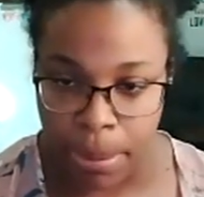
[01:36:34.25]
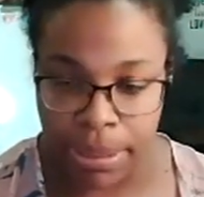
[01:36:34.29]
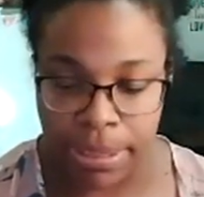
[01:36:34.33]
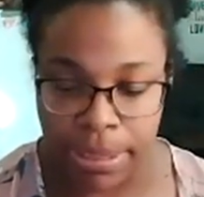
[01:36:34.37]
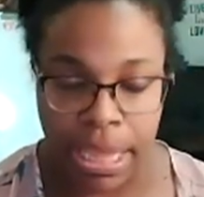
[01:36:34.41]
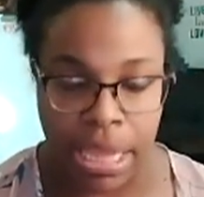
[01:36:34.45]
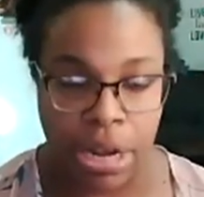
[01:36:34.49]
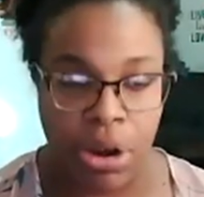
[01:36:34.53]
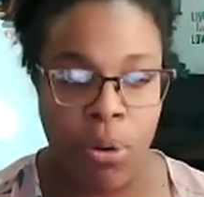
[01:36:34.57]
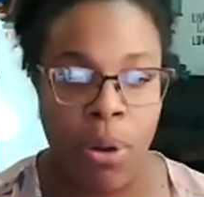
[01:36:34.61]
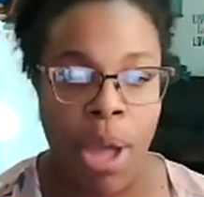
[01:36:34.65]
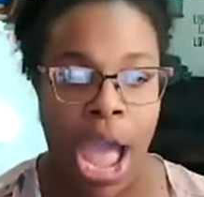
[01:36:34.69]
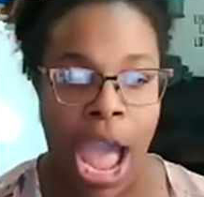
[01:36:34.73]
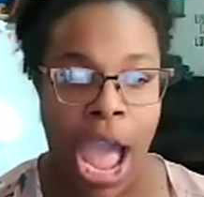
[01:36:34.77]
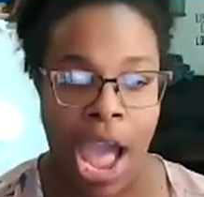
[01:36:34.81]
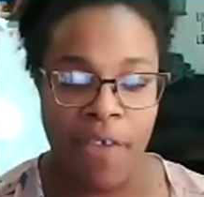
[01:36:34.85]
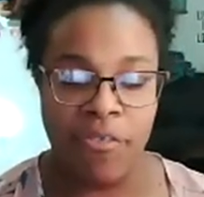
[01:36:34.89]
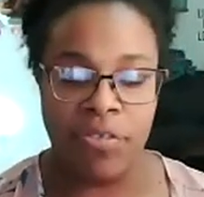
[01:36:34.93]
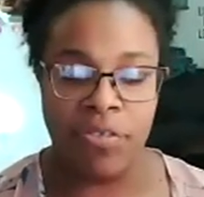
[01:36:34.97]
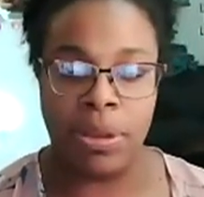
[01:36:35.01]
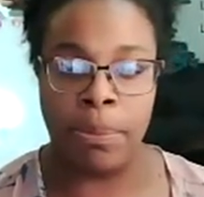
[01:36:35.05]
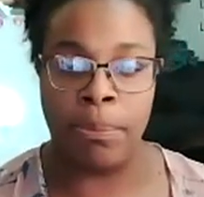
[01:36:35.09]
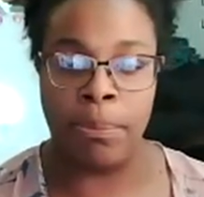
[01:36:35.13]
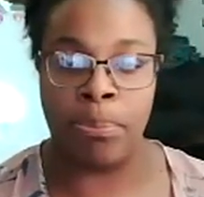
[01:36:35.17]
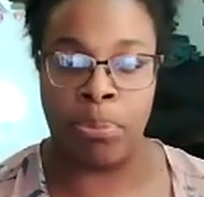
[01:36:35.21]
but they don't
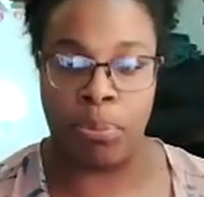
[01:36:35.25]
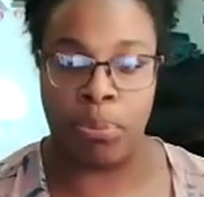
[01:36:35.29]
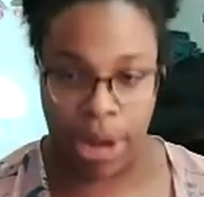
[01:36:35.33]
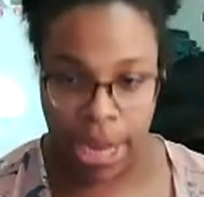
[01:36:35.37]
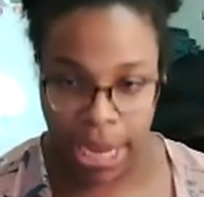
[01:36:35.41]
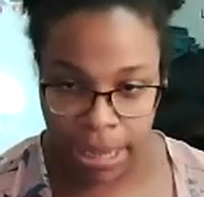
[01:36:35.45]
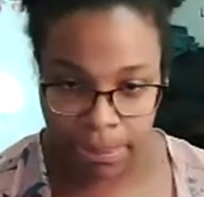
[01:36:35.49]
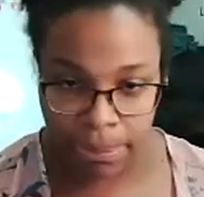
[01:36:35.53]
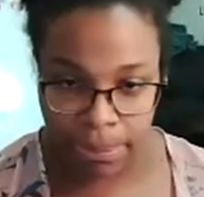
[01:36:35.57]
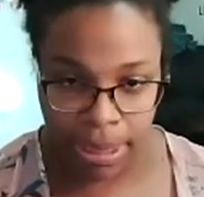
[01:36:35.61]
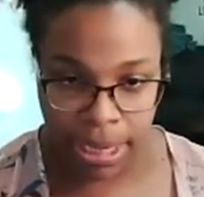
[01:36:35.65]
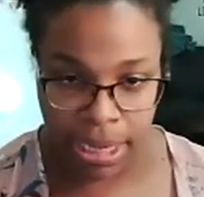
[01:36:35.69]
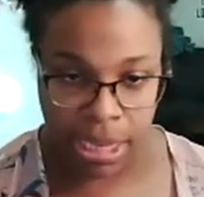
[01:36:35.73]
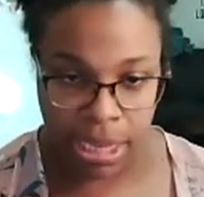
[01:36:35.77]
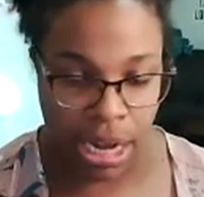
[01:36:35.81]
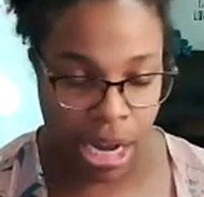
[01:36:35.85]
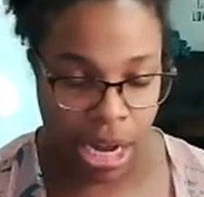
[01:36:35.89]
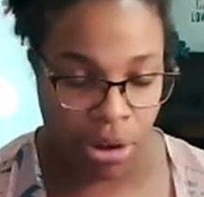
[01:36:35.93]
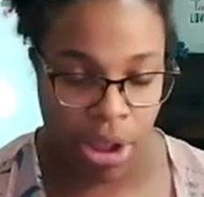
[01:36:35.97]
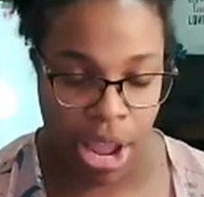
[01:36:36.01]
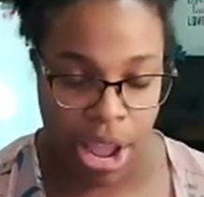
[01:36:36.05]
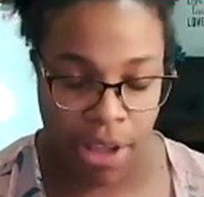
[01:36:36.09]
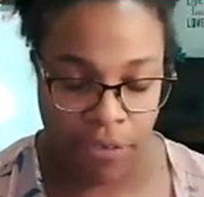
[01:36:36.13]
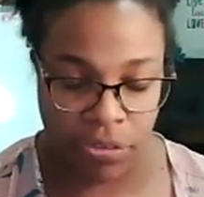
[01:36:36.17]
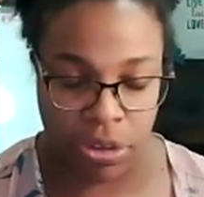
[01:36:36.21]
have to break me and
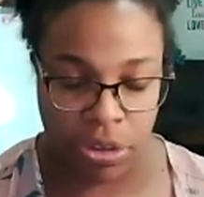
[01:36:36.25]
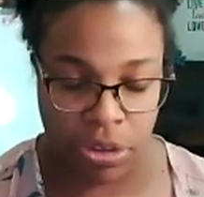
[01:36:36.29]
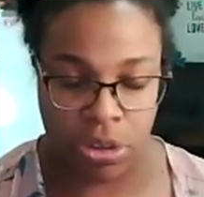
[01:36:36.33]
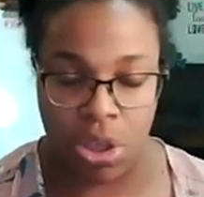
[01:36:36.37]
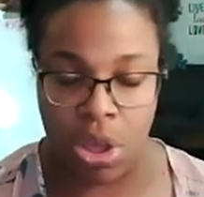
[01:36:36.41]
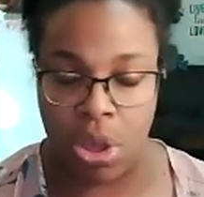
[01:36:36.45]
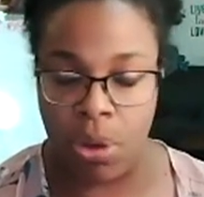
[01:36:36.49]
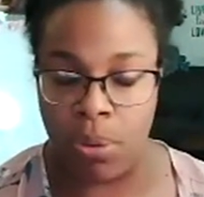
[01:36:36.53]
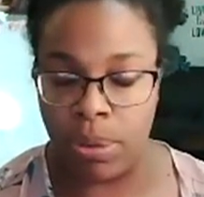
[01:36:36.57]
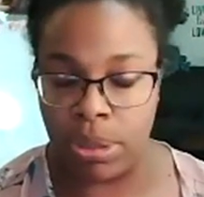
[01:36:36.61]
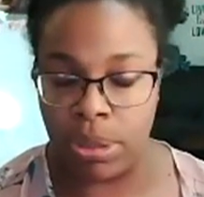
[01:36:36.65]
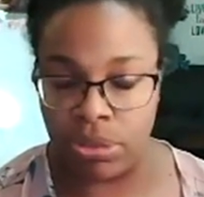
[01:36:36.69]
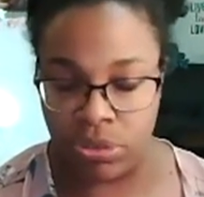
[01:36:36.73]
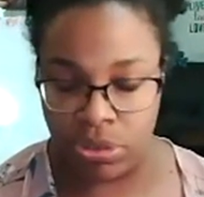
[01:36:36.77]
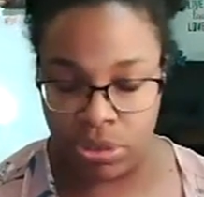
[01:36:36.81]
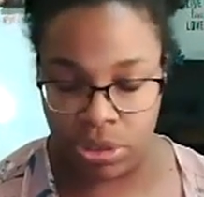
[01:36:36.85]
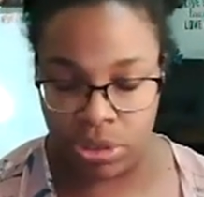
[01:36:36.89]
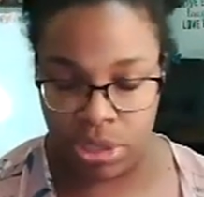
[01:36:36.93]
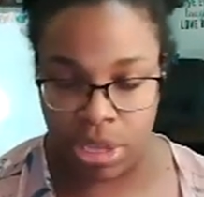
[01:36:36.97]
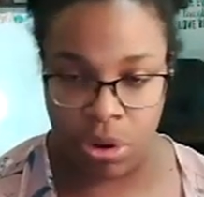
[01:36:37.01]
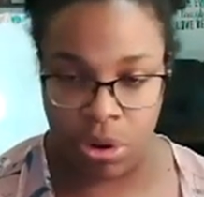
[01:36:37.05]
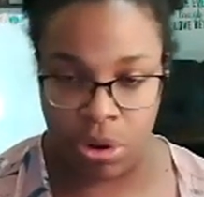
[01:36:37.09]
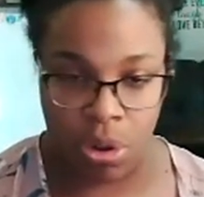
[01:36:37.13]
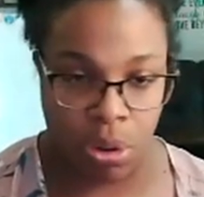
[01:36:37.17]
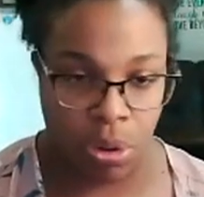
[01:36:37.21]
I don't have to go into
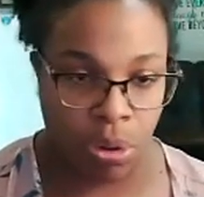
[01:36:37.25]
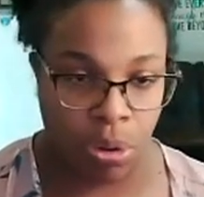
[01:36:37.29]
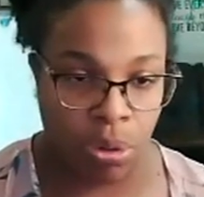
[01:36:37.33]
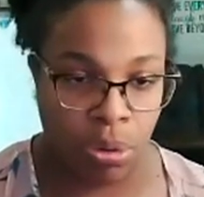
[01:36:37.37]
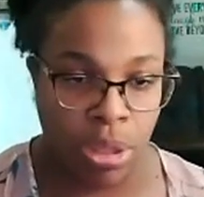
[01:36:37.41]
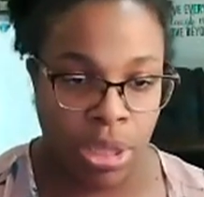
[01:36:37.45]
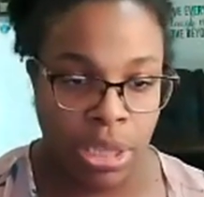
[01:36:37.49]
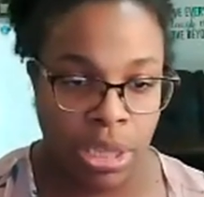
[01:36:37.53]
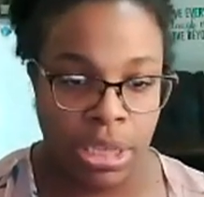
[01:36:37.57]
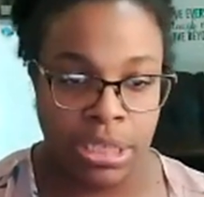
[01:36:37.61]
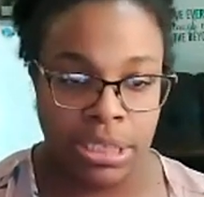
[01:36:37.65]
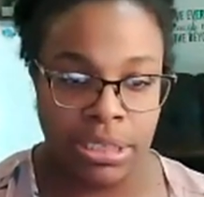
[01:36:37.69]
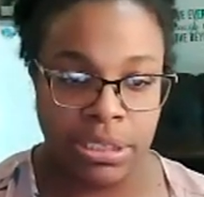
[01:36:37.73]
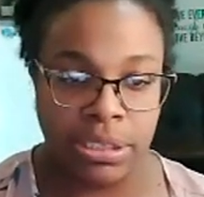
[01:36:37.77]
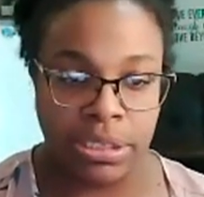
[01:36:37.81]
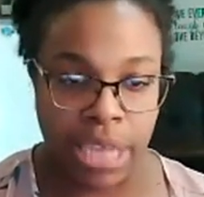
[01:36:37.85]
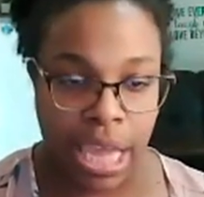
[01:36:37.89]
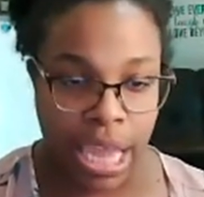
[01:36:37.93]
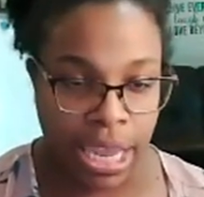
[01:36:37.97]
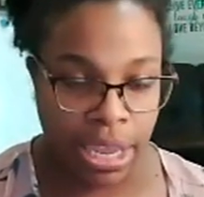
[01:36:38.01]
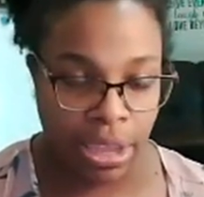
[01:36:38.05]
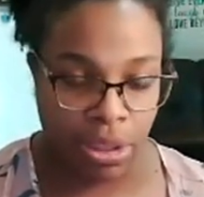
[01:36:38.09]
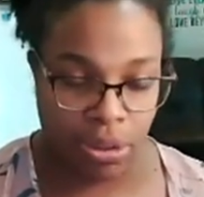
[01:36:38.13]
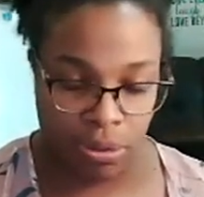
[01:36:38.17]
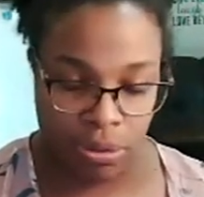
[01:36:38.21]
that whole
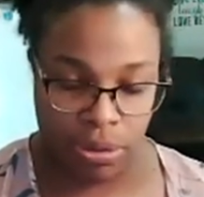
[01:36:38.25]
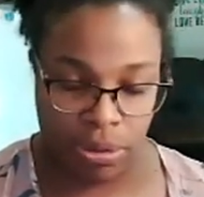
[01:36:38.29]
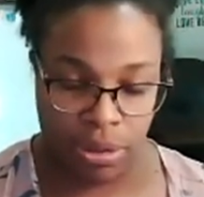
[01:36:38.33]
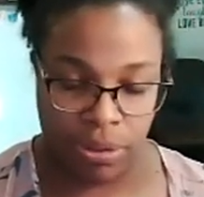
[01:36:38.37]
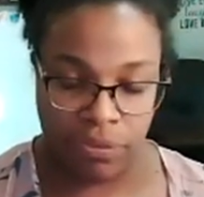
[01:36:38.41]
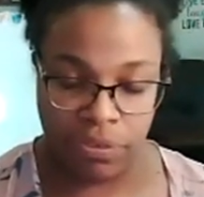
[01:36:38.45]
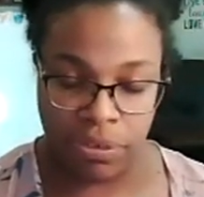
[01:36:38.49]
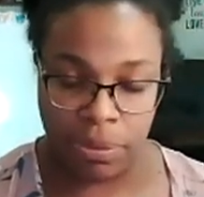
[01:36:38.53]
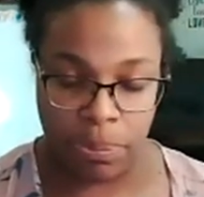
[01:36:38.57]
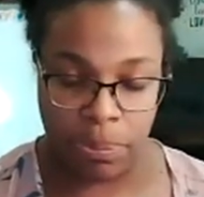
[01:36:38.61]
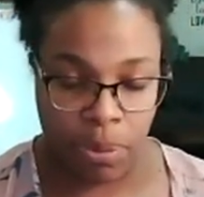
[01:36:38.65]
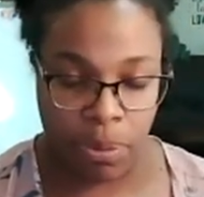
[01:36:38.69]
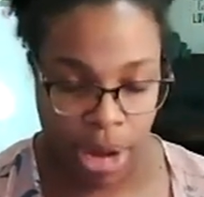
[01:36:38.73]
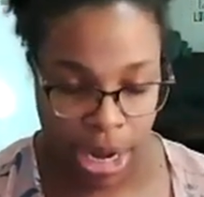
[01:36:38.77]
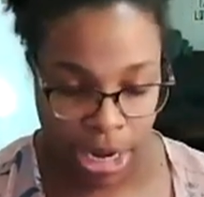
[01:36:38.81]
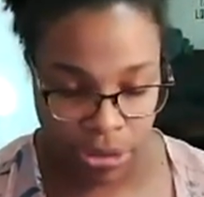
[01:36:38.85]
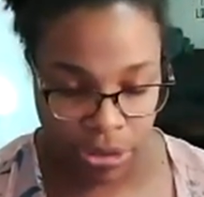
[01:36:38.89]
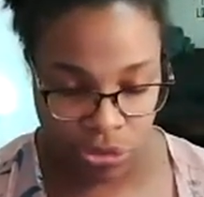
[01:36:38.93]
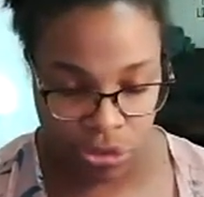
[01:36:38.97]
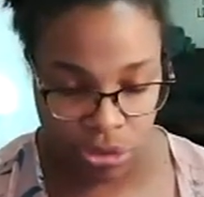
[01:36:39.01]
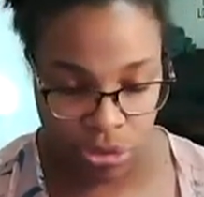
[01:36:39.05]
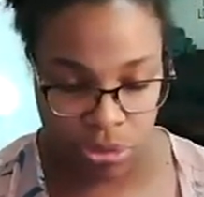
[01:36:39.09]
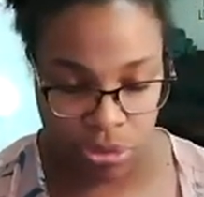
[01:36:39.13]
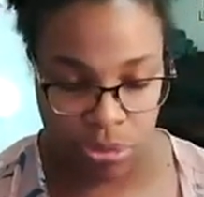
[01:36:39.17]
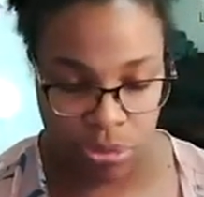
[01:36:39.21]
cycle of
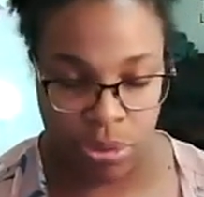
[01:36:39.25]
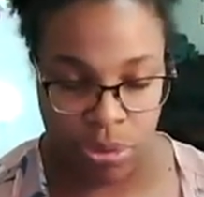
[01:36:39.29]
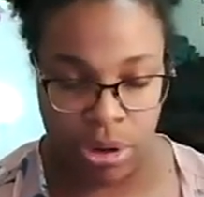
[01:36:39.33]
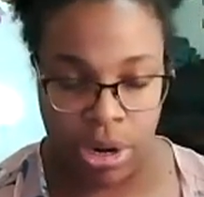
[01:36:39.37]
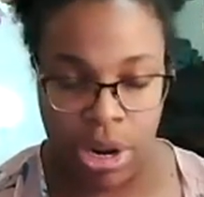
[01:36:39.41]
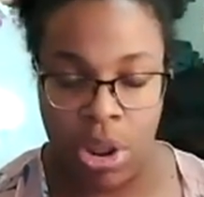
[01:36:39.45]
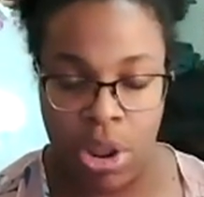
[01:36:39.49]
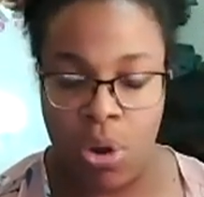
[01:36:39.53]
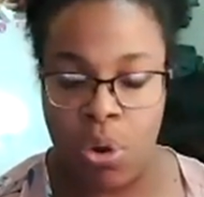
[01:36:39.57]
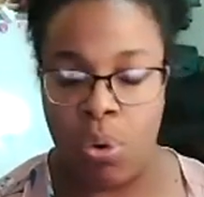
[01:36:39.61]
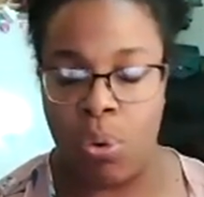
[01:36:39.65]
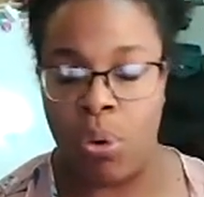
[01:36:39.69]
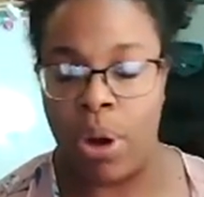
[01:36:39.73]
depression or